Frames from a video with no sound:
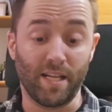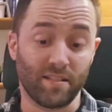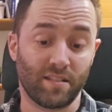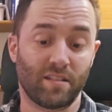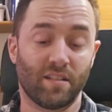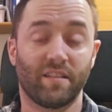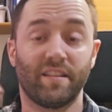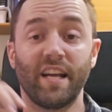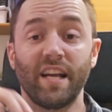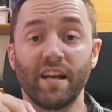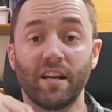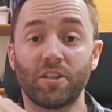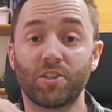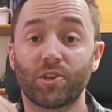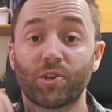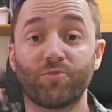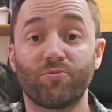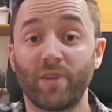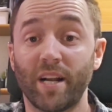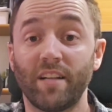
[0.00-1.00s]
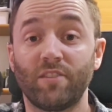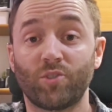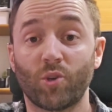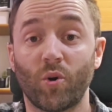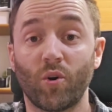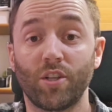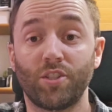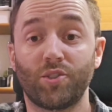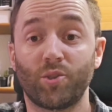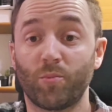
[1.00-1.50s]
Plus, they are a great
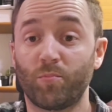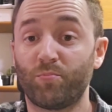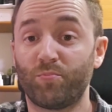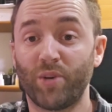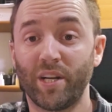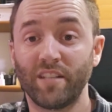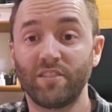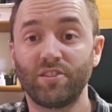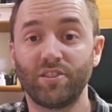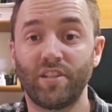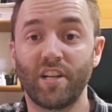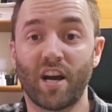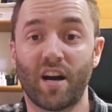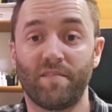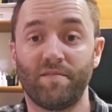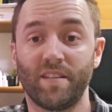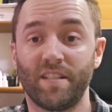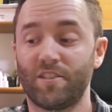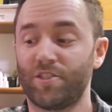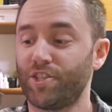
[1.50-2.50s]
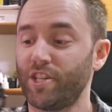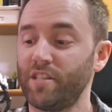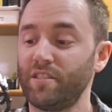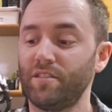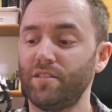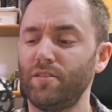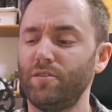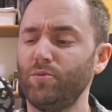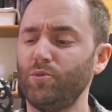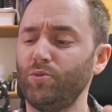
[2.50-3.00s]
toy to bring to the office
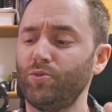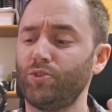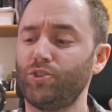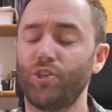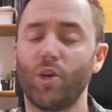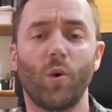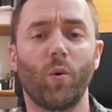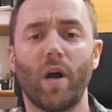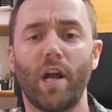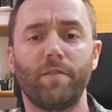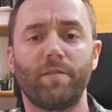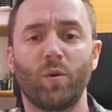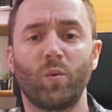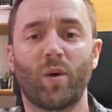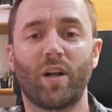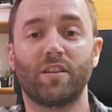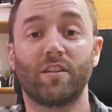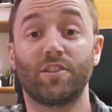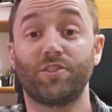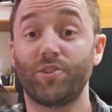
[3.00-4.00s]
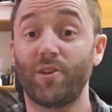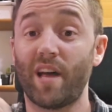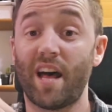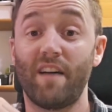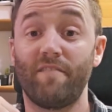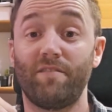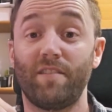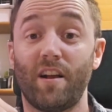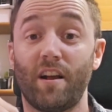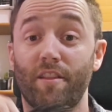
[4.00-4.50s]
just to show everyone that you
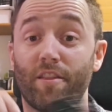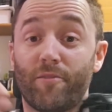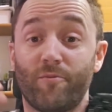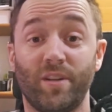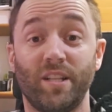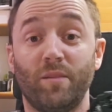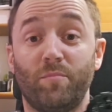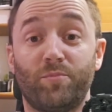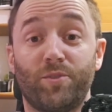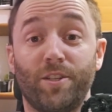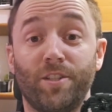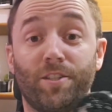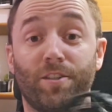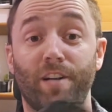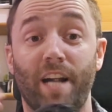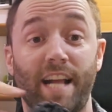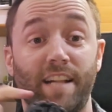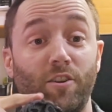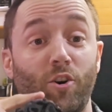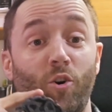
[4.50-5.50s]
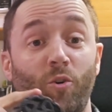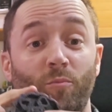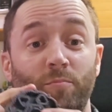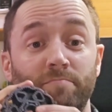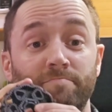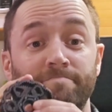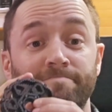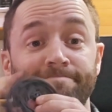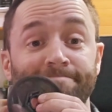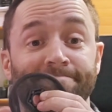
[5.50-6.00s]
have a 3D printer at
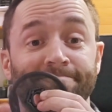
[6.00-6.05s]
home.